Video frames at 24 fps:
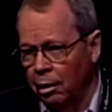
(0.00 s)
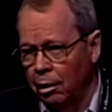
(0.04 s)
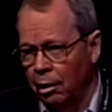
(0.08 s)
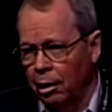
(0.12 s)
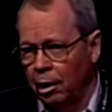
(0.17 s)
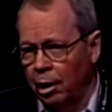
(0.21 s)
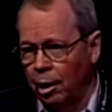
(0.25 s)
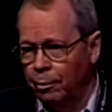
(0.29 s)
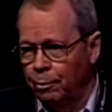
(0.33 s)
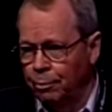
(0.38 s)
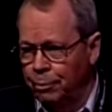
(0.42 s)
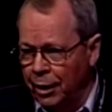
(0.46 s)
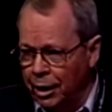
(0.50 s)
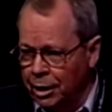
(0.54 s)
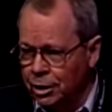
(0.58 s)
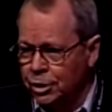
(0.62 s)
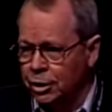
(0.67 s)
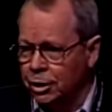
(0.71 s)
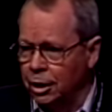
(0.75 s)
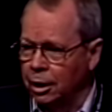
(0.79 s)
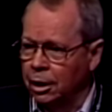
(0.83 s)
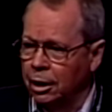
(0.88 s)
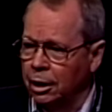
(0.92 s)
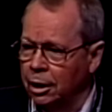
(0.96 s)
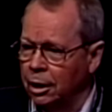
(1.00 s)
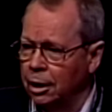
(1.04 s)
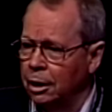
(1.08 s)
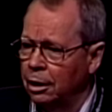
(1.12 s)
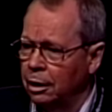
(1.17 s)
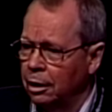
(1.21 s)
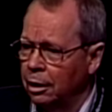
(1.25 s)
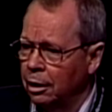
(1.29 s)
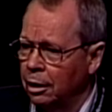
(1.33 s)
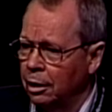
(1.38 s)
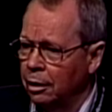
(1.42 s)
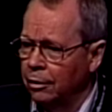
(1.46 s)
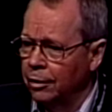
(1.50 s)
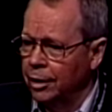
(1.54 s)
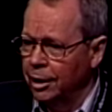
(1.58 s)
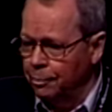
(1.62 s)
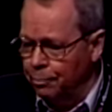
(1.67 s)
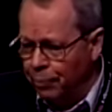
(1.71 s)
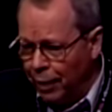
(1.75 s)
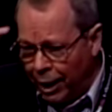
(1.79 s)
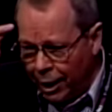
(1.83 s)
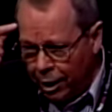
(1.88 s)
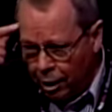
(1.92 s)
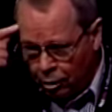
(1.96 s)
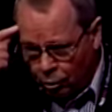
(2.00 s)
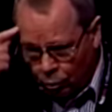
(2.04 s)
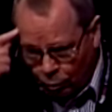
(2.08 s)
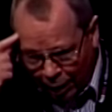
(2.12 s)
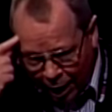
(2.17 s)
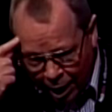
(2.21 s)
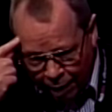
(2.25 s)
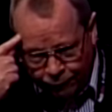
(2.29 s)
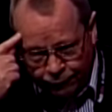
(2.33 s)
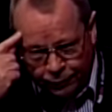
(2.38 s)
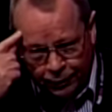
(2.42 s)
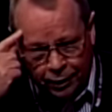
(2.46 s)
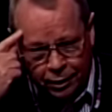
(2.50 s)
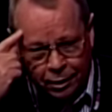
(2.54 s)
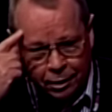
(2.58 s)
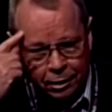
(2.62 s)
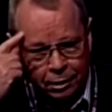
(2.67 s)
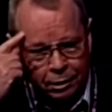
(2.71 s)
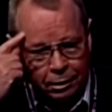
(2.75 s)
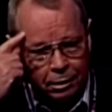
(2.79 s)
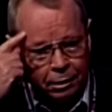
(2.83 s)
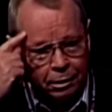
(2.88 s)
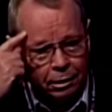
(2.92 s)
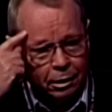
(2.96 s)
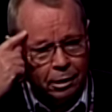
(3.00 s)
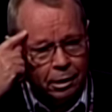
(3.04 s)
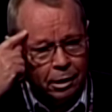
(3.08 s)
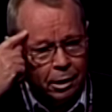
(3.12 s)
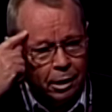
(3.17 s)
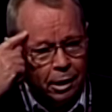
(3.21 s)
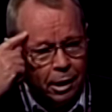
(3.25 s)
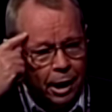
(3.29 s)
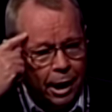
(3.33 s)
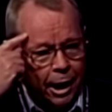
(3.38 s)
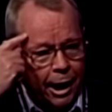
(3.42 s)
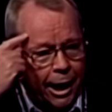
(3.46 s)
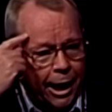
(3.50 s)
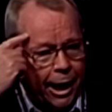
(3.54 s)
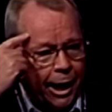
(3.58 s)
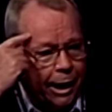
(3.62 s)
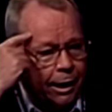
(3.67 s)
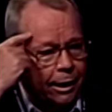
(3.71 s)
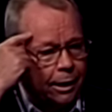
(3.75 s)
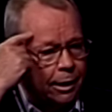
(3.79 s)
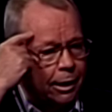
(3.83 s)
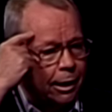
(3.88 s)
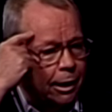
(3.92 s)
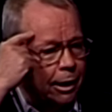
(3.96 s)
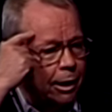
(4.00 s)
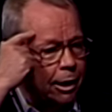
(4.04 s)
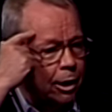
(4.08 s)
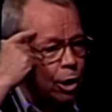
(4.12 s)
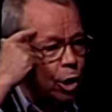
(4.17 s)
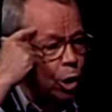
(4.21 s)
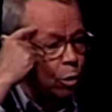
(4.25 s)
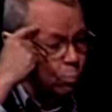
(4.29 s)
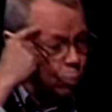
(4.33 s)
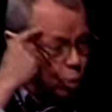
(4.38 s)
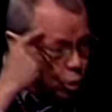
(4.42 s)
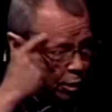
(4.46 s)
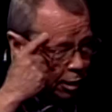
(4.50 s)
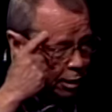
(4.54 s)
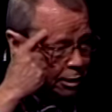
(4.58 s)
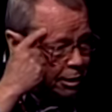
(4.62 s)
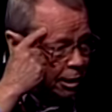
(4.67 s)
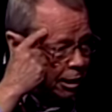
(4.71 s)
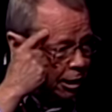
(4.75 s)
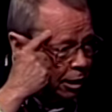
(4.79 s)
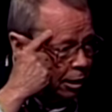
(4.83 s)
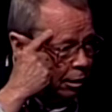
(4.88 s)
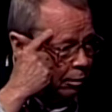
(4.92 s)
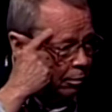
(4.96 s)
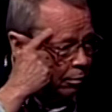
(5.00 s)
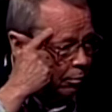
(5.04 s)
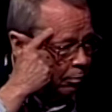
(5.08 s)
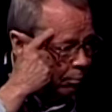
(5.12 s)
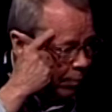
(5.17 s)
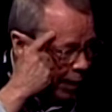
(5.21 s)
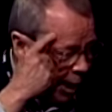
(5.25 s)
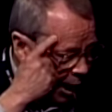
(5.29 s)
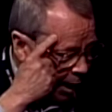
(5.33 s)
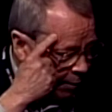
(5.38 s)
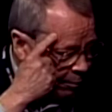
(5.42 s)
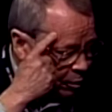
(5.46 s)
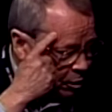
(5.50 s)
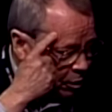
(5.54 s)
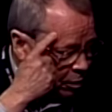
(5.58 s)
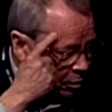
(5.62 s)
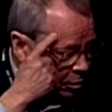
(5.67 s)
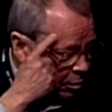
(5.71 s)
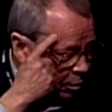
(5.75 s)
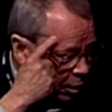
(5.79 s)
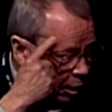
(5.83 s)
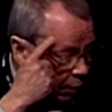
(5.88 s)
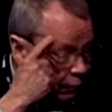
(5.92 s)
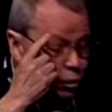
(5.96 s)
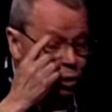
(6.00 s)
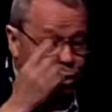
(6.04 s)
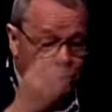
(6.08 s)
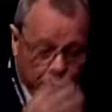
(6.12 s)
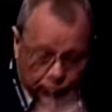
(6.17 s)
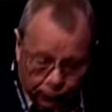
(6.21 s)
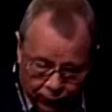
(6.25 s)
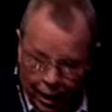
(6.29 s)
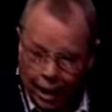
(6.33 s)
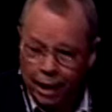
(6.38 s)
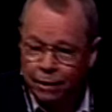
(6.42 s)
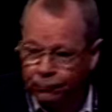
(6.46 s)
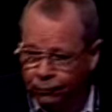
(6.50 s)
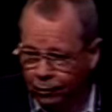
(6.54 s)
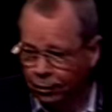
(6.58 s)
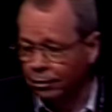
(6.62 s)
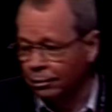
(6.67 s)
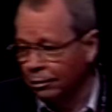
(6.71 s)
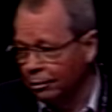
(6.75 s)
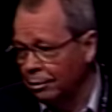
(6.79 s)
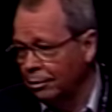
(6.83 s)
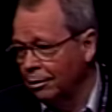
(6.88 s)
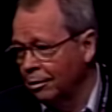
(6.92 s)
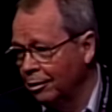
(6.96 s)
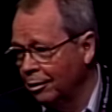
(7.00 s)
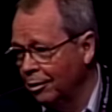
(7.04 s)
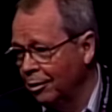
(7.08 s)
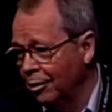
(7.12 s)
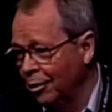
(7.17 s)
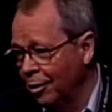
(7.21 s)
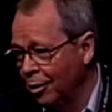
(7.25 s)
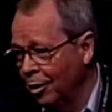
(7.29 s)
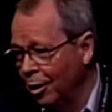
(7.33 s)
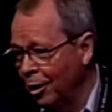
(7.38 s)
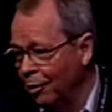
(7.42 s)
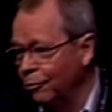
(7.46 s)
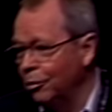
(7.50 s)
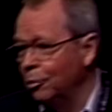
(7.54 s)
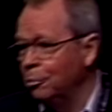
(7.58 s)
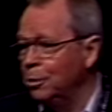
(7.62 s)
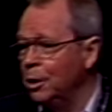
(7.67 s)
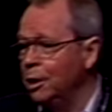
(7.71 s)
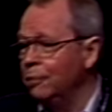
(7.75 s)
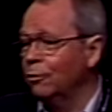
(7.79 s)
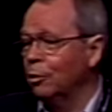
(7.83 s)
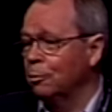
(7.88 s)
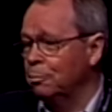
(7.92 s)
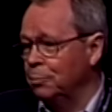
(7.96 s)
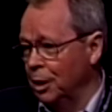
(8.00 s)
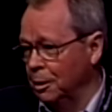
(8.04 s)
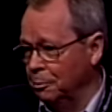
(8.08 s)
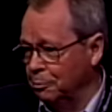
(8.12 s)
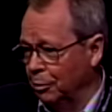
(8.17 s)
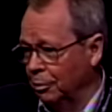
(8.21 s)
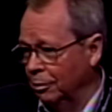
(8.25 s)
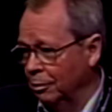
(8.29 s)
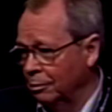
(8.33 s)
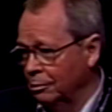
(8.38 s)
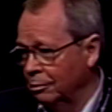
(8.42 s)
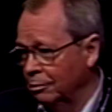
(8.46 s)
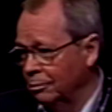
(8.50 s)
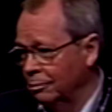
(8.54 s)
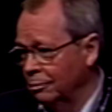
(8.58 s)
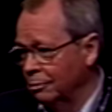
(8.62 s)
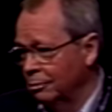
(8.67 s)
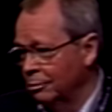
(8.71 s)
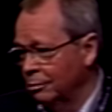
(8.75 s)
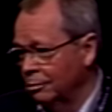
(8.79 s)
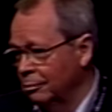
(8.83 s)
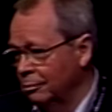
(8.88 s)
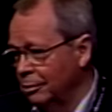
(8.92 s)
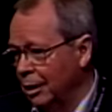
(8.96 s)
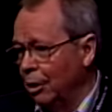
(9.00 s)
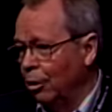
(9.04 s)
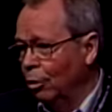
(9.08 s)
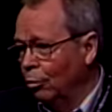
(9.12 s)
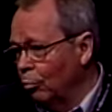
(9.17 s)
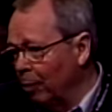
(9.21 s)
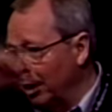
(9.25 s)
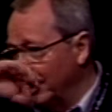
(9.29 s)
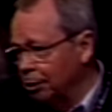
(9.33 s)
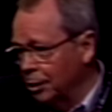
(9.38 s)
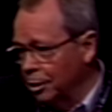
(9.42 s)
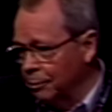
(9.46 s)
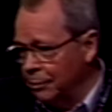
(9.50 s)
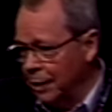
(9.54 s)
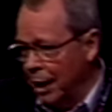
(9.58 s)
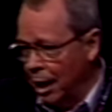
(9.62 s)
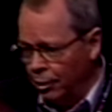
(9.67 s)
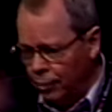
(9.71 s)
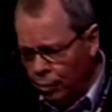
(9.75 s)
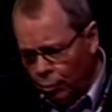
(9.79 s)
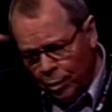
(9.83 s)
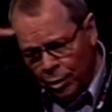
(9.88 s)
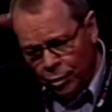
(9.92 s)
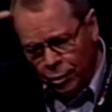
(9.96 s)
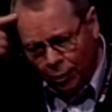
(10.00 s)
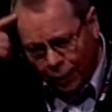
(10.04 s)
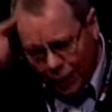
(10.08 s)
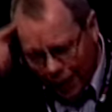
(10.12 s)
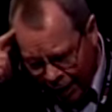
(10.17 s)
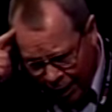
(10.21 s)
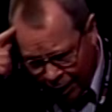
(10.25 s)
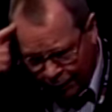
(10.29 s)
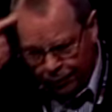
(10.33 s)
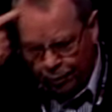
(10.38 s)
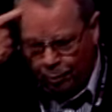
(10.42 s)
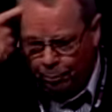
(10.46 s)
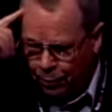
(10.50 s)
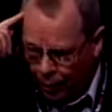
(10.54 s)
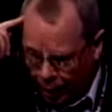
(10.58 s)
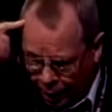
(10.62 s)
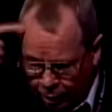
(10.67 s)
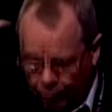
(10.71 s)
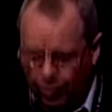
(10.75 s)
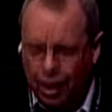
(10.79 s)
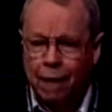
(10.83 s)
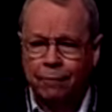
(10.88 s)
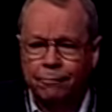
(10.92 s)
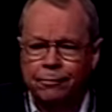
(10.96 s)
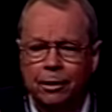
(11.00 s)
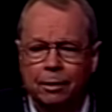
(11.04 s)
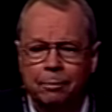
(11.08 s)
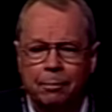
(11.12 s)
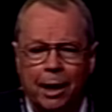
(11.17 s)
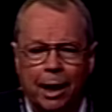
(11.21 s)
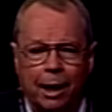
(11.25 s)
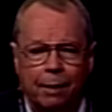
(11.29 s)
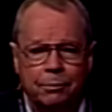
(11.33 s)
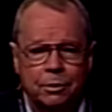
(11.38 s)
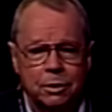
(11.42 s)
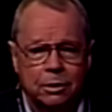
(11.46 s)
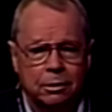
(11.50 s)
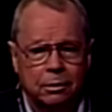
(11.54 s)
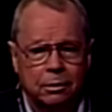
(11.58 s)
are basically the biographic and community maps of survival of the beaver people. They don't write them down, they're in their head, they're biographic maps.